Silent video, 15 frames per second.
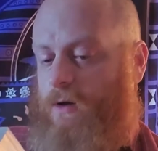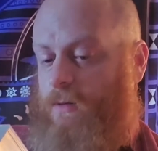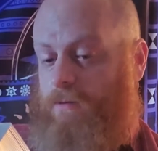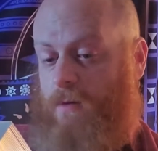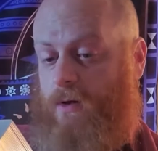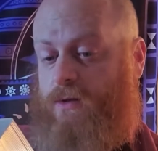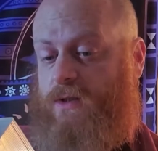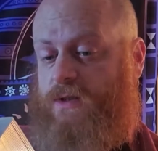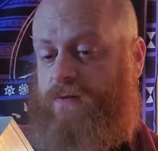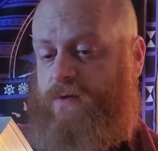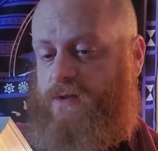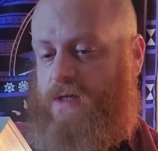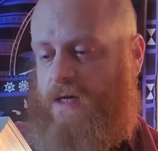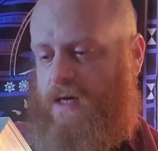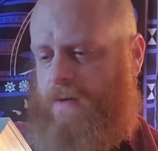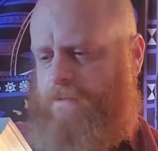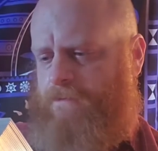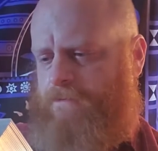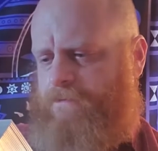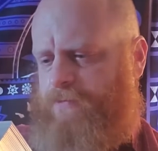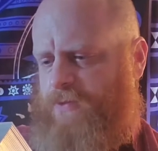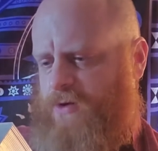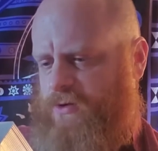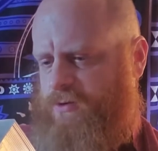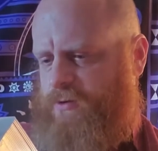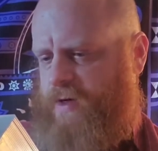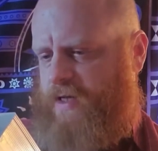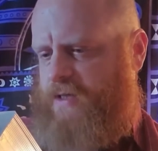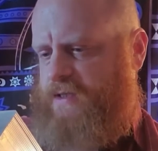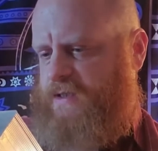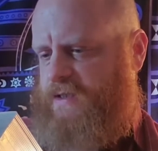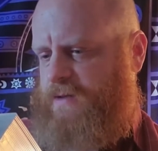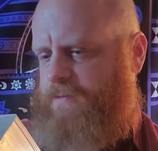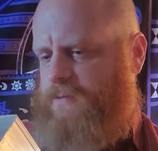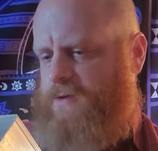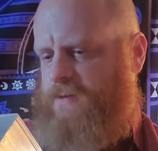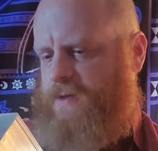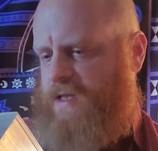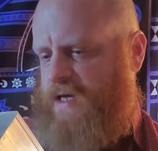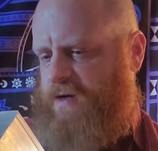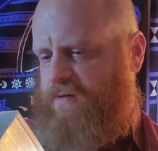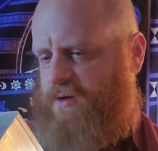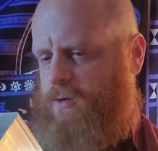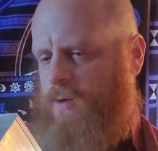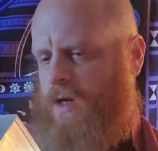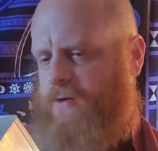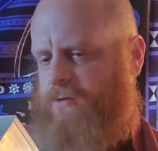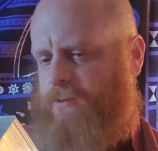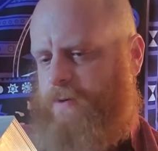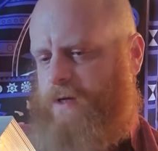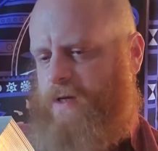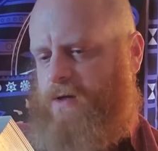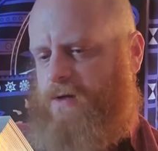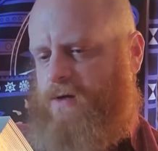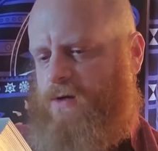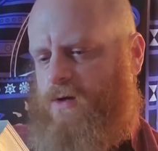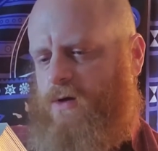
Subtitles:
Most of the time, the tread seemed to be that of a quadruped,